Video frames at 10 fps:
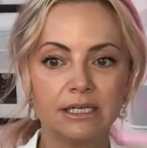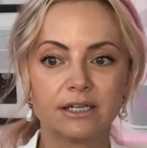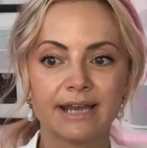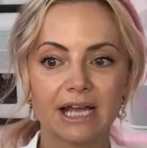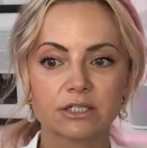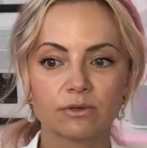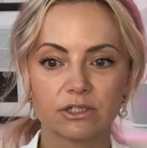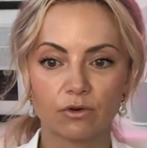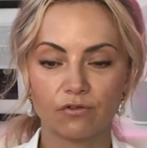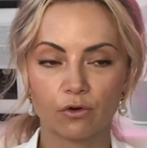The next one
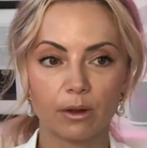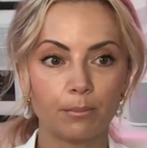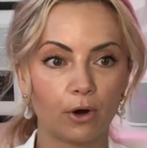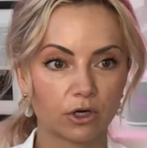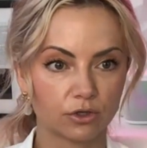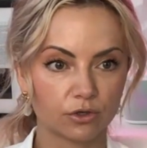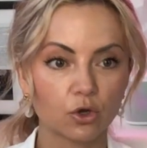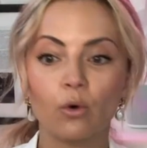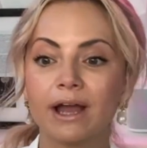is referring partners. Oh,